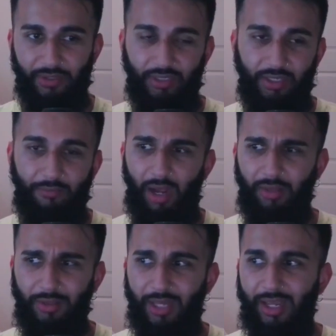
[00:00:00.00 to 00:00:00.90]
so it didn't
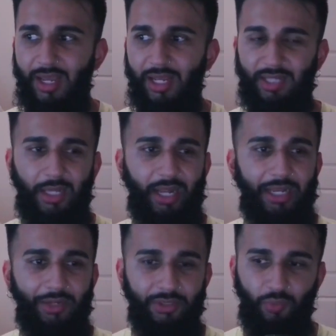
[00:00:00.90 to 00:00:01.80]
bother you. Like, it's not like
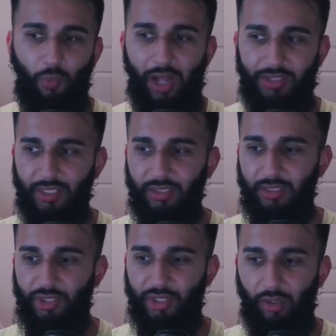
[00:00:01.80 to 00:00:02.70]
anyone's watching
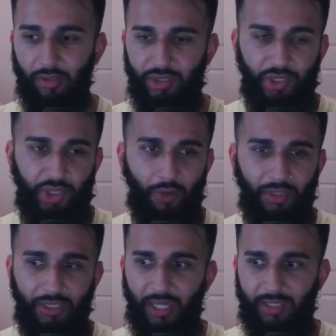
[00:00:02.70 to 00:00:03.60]
this
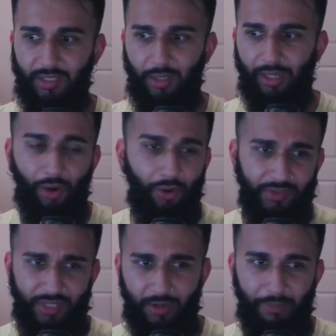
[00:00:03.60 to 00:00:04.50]
show and guessing like, oh,
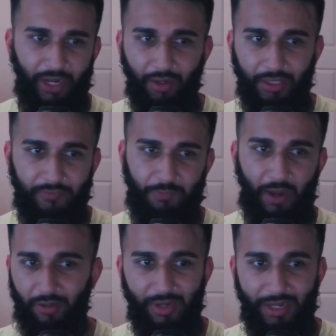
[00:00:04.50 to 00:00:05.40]
is that a parody of
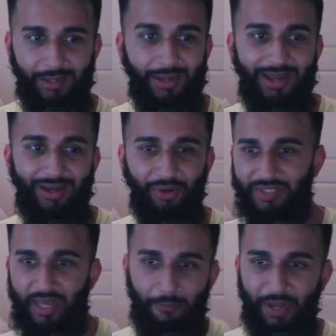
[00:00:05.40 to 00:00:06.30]
Spider-Man or
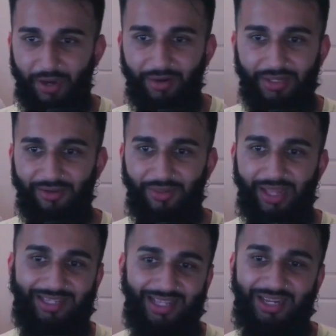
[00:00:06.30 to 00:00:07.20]
is that a parody of like